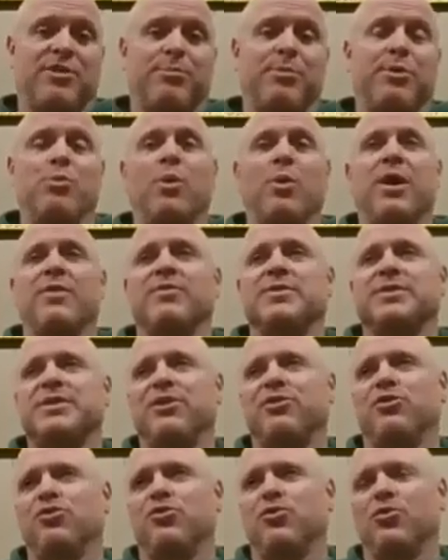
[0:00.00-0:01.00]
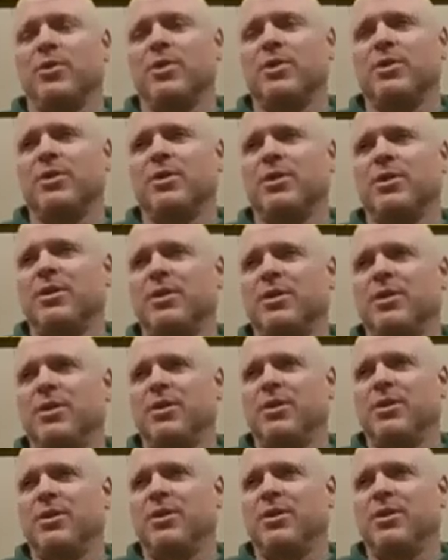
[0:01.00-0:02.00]
had to be one of us had to do it.
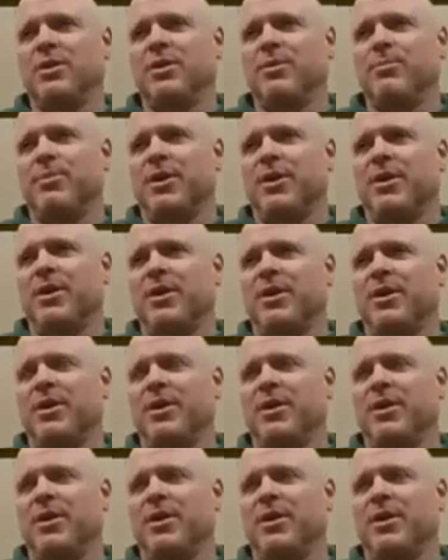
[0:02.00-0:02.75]
But